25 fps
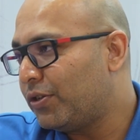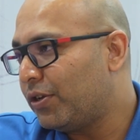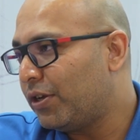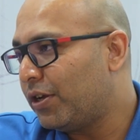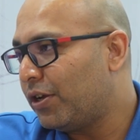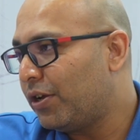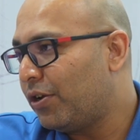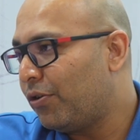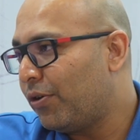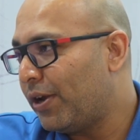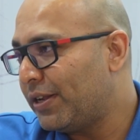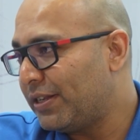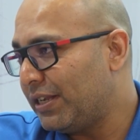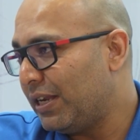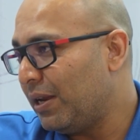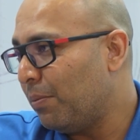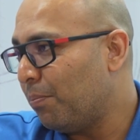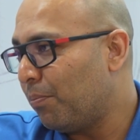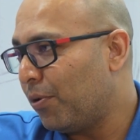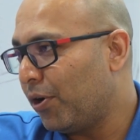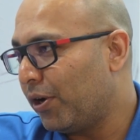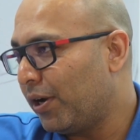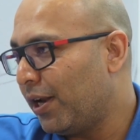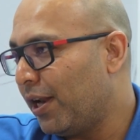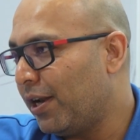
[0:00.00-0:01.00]

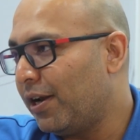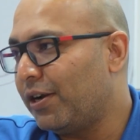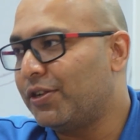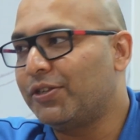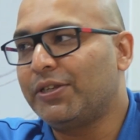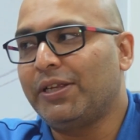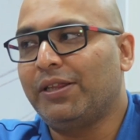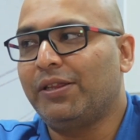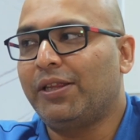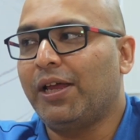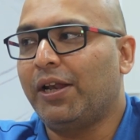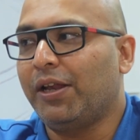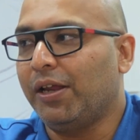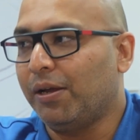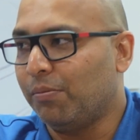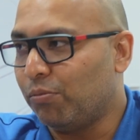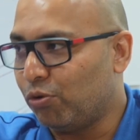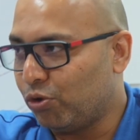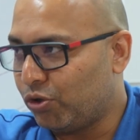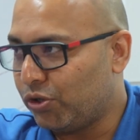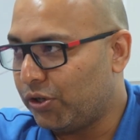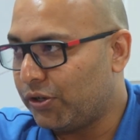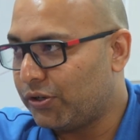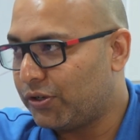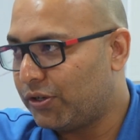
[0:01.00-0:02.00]
resin-impregnated synthetic
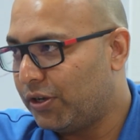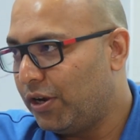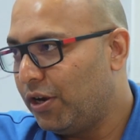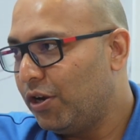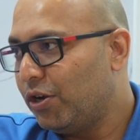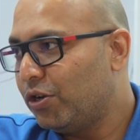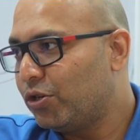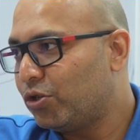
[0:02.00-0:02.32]
bushings.